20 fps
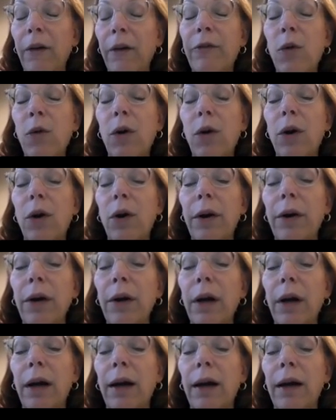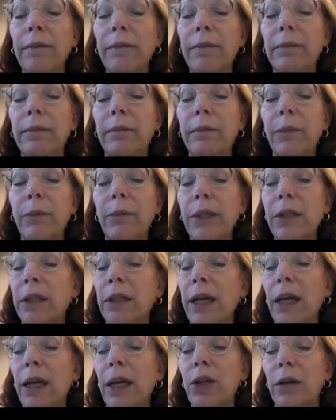for
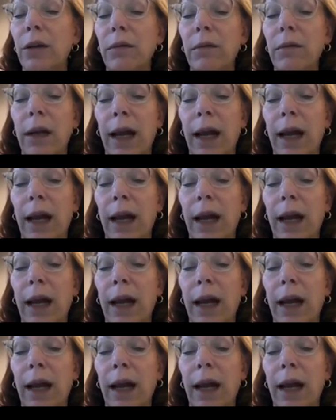presentation.